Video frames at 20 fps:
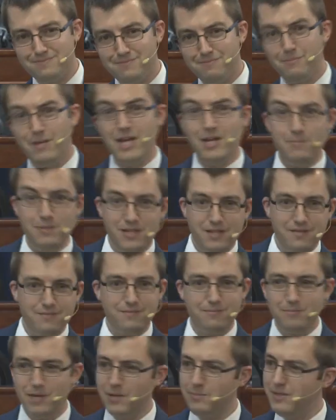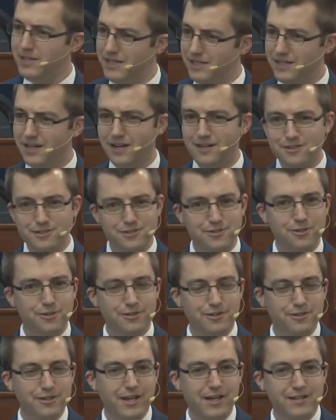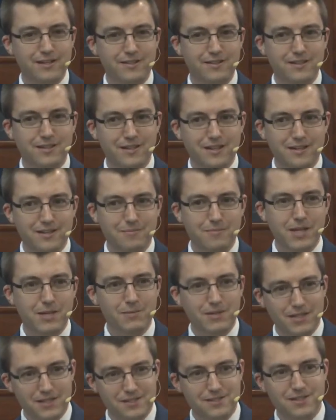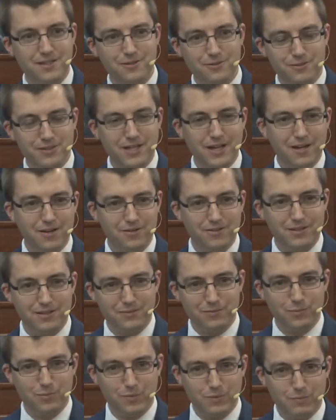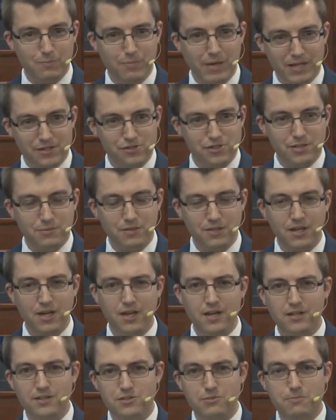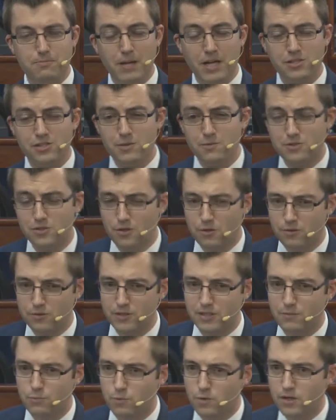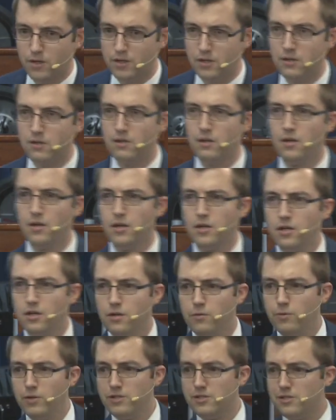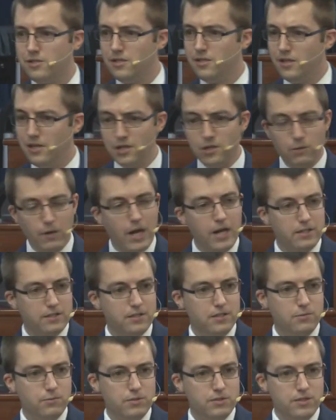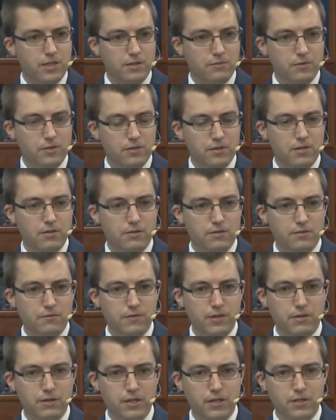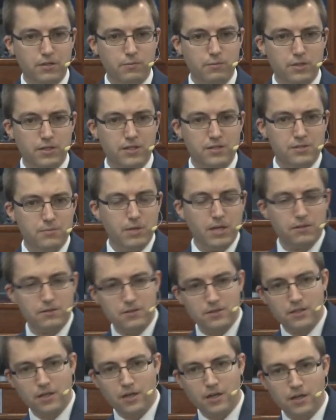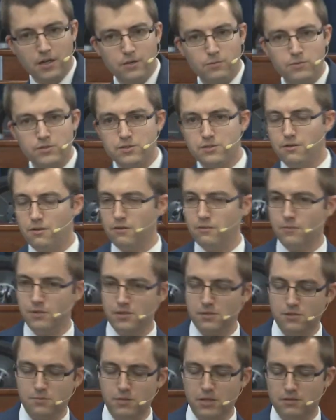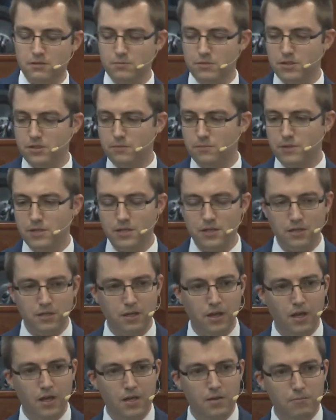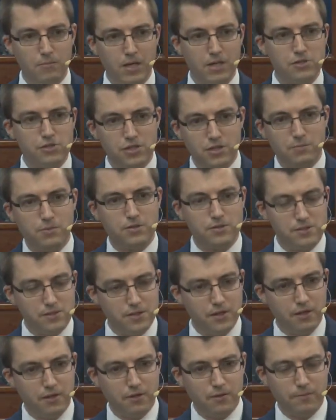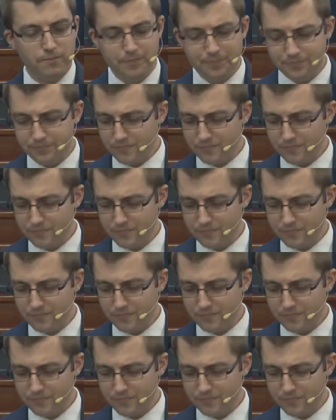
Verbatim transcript: maybe, maybe he kind of saw the light at the end. Maybe he settled down and Bathsheba. Bathsheba's the only one we see interacting with David there at the very end. When he's about to die, when Solomon's about to become king, Bathsheba's there